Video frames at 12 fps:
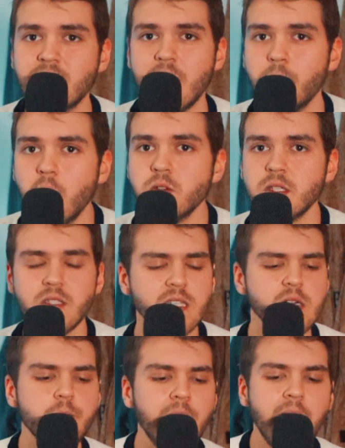that Moses
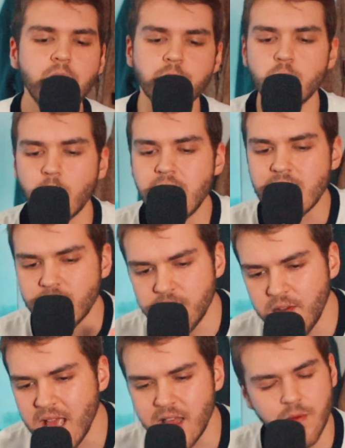did, a man of great
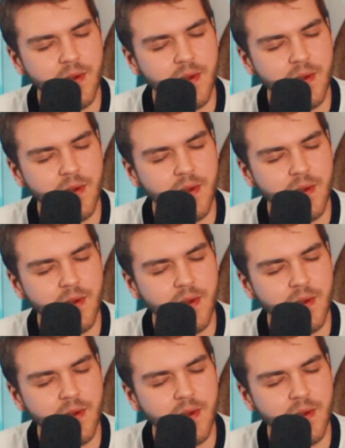faith.